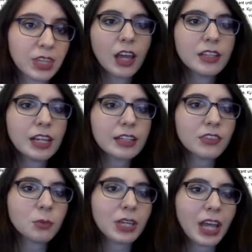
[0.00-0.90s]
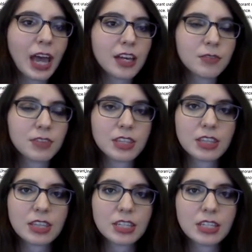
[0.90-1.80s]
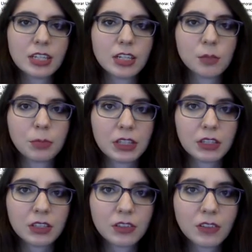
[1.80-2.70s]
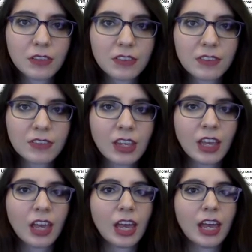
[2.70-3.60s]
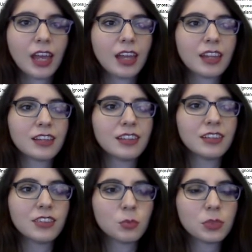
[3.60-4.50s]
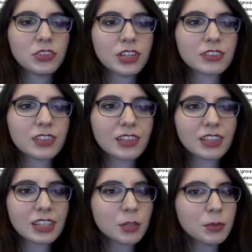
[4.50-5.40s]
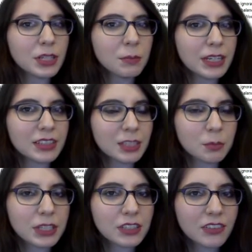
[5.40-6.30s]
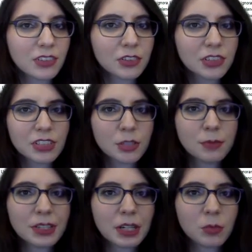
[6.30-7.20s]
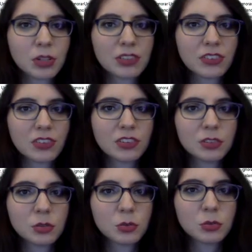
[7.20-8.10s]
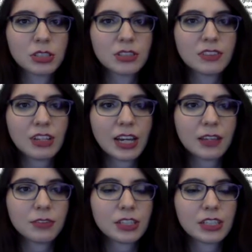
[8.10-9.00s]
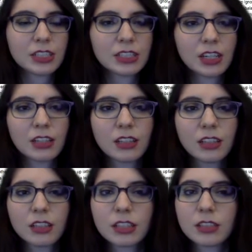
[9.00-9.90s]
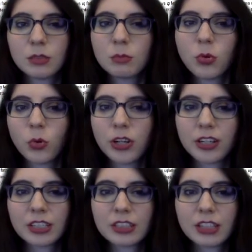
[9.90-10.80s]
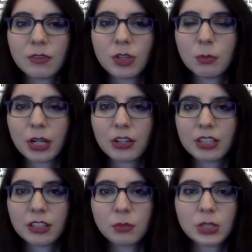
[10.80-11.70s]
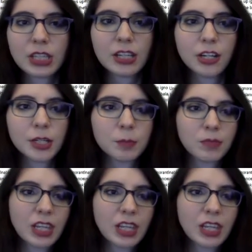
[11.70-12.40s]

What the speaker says: Next, we have the appeals. And we talked a little bit about the appeals earlier, but I want to dive in a little more and give you a better idea of what they are.